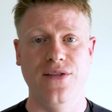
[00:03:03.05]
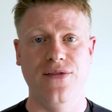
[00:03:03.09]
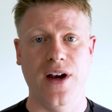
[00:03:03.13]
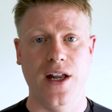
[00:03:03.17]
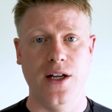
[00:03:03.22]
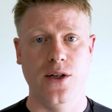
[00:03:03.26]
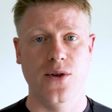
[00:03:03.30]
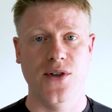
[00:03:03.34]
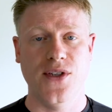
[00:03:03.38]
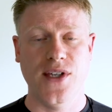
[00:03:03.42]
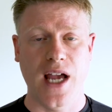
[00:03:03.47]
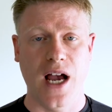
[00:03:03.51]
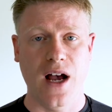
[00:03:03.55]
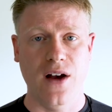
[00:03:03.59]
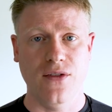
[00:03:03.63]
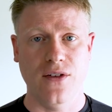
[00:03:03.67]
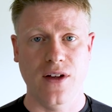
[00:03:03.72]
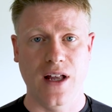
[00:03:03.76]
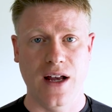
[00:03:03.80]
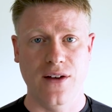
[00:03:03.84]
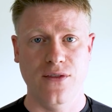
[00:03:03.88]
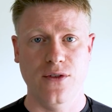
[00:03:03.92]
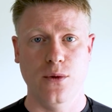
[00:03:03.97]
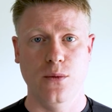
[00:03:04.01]
defend yourself,
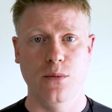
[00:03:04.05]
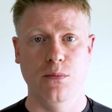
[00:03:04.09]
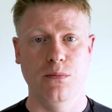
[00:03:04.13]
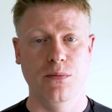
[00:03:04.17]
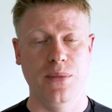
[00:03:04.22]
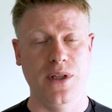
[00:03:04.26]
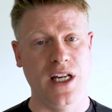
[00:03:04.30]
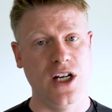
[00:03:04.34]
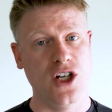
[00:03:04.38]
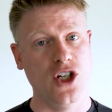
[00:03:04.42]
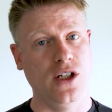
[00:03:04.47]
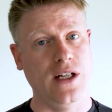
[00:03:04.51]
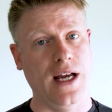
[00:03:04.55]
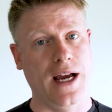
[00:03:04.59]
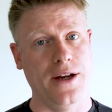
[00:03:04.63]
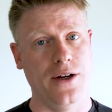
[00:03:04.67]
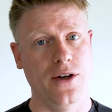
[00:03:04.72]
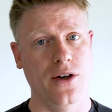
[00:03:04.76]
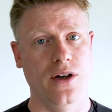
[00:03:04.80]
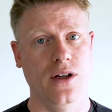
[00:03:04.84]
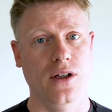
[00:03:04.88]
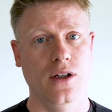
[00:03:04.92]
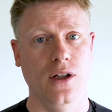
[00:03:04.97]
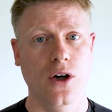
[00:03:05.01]
you have to potentially
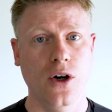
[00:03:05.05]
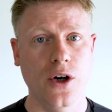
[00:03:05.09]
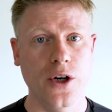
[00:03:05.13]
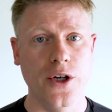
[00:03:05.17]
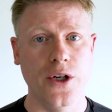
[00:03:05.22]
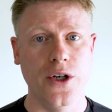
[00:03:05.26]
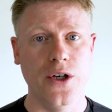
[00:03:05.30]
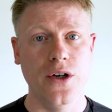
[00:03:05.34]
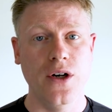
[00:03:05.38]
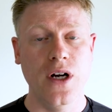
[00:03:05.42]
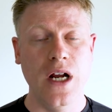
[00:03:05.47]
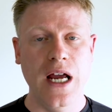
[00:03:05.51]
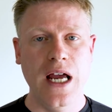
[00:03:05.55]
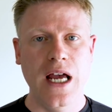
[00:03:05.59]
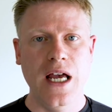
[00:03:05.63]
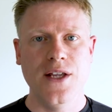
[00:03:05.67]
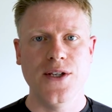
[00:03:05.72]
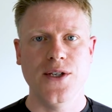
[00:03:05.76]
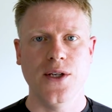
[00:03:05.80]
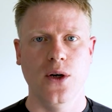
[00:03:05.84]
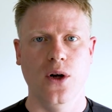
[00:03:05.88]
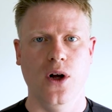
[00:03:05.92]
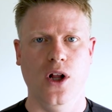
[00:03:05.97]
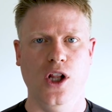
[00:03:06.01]
hire a lawyer,
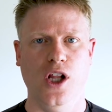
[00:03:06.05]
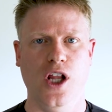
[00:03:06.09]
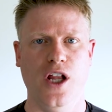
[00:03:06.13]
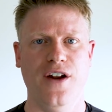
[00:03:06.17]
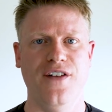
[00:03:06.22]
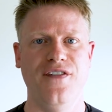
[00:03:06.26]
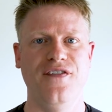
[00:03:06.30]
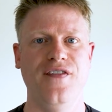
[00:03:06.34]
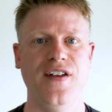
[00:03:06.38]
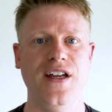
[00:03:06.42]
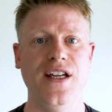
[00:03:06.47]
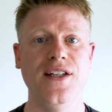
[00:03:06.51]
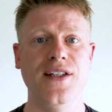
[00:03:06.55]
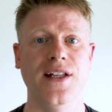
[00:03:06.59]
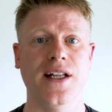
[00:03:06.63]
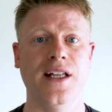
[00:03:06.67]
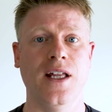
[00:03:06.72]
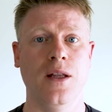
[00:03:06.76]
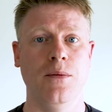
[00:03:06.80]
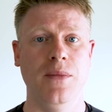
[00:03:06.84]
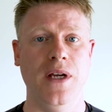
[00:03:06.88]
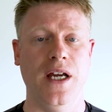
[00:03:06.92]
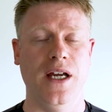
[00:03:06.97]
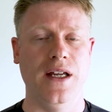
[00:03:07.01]
so a lot of fees that
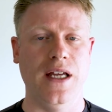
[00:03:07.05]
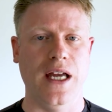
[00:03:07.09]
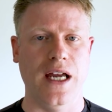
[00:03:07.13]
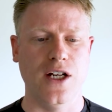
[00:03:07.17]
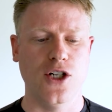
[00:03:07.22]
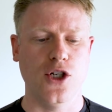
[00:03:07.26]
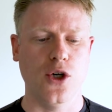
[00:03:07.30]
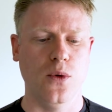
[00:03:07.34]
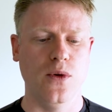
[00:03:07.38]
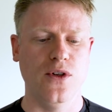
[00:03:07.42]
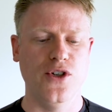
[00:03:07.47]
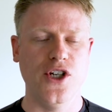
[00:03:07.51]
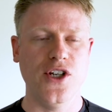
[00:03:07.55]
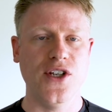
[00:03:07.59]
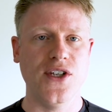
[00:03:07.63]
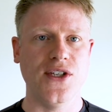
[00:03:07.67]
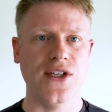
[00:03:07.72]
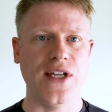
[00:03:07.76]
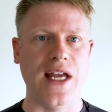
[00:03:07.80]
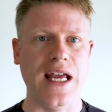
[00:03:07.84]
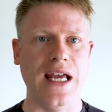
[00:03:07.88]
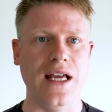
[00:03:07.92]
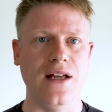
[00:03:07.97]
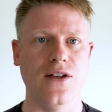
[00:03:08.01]
can be engaged. So
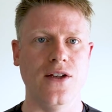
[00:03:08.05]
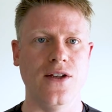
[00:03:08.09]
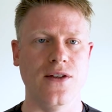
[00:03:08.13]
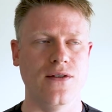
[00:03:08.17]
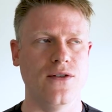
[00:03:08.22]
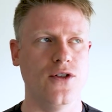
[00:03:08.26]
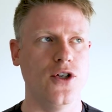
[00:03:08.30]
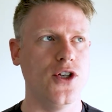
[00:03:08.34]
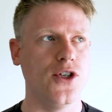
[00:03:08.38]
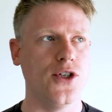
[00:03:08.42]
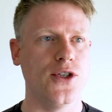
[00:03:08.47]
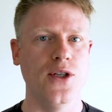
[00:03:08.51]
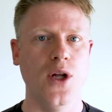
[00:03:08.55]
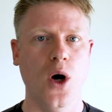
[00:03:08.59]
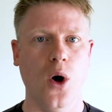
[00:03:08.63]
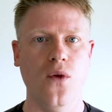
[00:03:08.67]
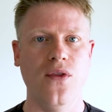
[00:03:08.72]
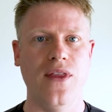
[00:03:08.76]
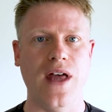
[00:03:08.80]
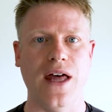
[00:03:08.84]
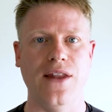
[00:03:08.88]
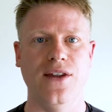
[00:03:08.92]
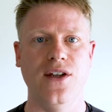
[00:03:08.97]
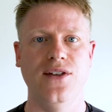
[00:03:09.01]
just say, just
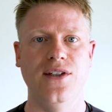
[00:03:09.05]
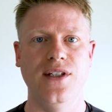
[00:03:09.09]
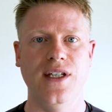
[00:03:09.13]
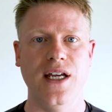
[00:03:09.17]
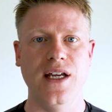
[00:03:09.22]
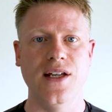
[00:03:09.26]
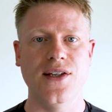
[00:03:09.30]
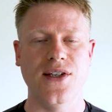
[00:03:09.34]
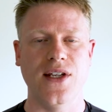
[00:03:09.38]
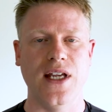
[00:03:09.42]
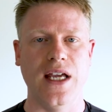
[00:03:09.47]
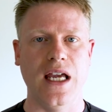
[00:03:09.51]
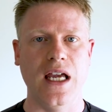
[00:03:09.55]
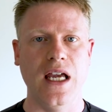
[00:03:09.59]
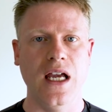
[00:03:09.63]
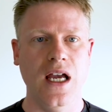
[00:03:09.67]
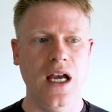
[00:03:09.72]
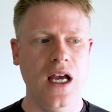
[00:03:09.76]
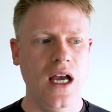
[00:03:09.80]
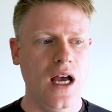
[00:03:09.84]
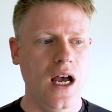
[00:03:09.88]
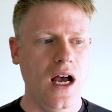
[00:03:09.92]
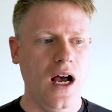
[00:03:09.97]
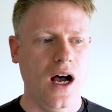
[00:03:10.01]
note that the TSA
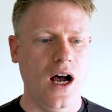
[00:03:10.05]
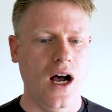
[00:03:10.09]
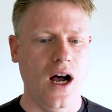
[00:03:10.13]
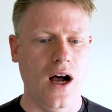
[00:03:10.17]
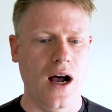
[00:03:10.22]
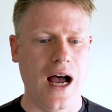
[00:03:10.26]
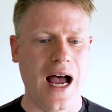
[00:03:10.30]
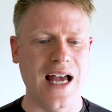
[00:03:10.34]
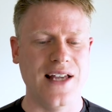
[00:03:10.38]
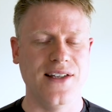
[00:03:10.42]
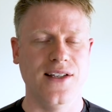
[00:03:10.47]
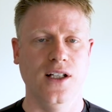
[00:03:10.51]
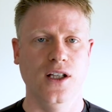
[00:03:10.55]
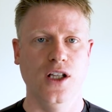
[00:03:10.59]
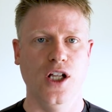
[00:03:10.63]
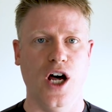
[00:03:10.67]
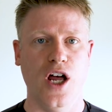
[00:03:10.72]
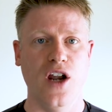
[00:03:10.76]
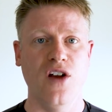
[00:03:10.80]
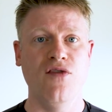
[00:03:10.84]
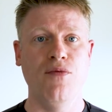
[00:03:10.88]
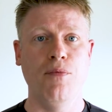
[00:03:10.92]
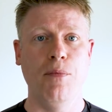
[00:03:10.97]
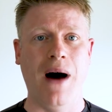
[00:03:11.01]
uh, has a
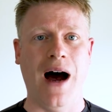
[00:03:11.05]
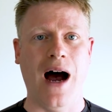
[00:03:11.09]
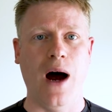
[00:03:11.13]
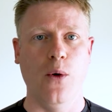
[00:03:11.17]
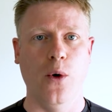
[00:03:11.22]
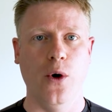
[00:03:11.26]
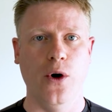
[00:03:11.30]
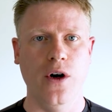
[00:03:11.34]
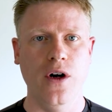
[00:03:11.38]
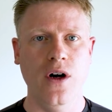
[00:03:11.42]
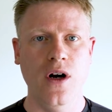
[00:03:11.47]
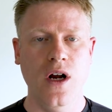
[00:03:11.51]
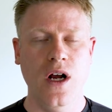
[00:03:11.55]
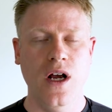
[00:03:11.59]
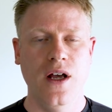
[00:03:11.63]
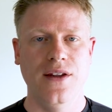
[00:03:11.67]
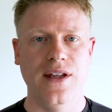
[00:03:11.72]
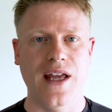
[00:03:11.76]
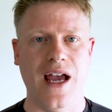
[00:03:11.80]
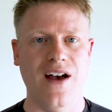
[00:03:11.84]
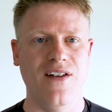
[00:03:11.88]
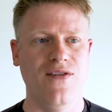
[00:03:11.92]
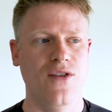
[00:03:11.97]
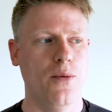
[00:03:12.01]
lot of power.
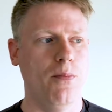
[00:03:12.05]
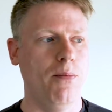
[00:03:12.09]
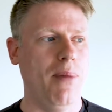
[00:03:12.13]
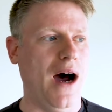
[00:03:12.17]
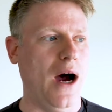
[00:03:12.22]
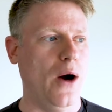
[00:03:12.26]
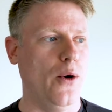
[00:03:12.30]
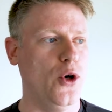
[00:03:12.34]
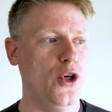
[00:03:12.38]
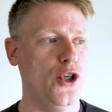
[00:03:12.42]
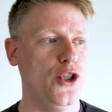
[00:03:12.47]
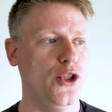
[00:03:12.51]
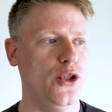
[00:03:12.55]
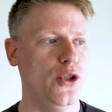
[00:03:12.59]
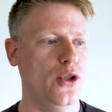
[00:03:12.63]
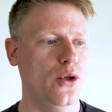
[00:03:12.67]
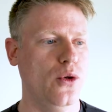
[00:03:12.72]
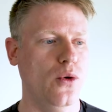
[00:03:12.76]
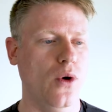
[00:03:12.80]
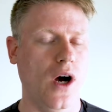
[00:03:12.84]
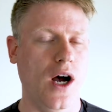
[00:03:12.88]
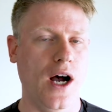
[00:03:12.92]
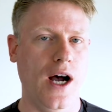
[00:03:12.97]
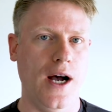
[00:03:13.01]
They have the power
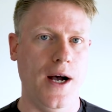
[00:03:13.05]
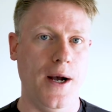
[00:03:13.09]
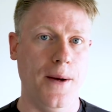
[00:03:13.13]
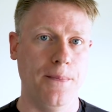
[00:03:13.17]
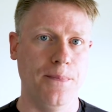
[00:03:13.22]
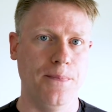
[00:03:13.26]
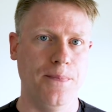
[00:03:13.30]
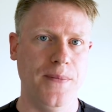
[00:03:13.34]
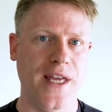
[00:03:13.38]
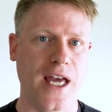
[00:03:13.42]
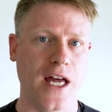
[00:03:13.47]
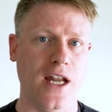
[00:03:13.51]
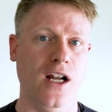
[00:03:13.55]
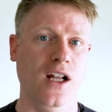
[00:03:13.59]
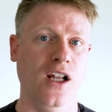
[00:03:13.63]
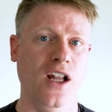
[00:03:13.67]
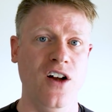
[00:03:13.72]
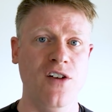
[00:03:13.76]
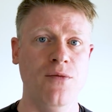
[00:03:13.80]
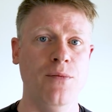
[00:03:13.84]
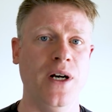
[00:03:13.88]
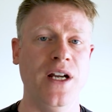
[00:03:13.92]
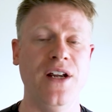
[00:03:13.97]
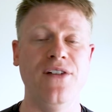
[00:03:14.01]
to um, get a
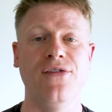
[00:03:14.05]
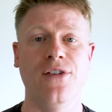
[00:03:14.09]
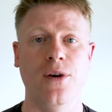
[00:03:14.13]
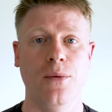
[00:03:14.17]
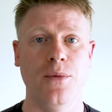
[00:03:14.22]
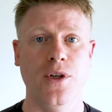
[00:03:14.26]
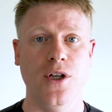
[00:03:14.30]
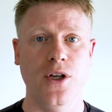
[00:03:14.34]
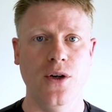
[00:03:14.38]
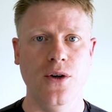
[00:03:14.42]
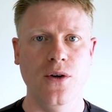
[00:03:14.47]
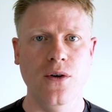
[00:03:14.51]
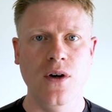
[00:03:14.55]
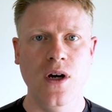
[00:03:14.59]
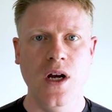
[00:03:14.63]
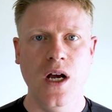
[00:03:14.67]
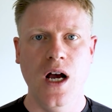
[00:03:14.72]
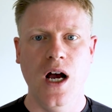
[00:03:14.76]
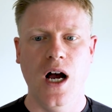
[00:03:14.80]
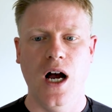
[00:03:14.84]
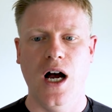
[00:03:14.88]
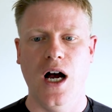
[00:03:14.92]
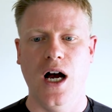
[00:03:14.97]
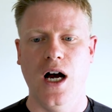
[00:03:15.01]
lot of money from you
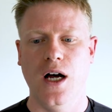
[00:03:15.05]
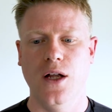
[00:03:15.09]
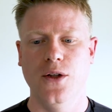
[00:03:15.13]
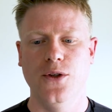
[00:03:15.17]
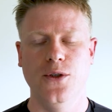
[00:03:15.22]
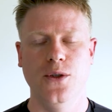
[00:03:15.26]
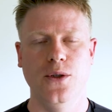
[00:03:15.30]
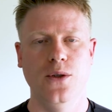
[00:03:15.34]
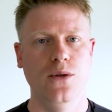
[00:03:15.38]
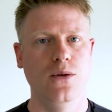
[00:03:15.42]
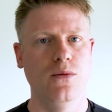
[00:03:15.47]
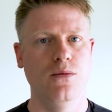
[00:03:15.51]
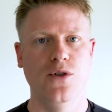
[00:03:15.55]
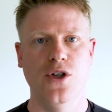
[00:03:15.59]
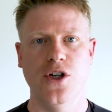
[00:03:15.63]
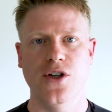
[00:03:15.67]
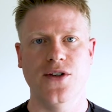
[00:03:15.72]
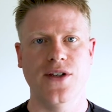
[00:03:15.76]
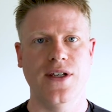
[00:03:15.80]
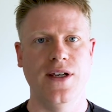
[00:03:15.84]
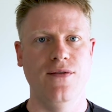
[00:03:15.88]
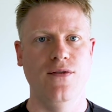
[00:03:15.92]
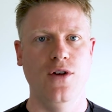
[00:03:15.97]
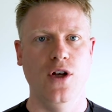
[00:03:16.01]
uh, to
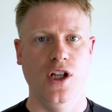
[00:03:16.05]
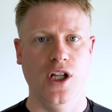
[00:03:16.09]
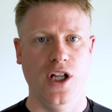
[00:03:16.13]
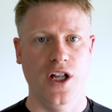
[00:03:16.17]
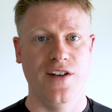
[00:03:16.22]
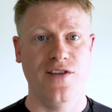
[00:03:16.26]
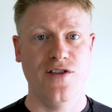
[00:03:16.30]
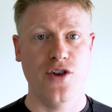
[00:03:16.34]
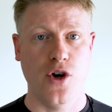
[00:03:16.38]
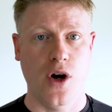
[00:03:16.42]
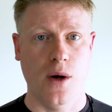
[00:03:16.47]
just give you a lot of